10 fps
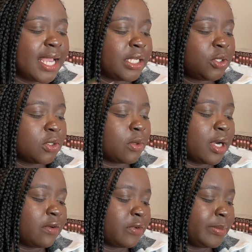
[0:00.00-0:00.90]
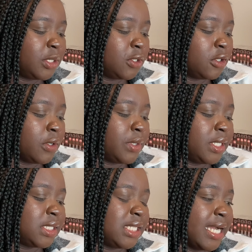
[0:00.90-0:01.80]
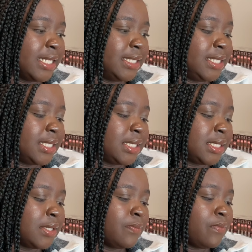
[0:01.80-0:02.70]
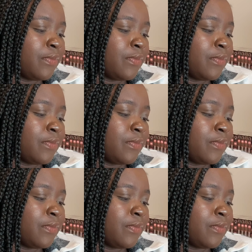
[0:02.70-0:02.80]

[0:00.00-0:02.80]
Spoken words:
and it took a while for me to notice that these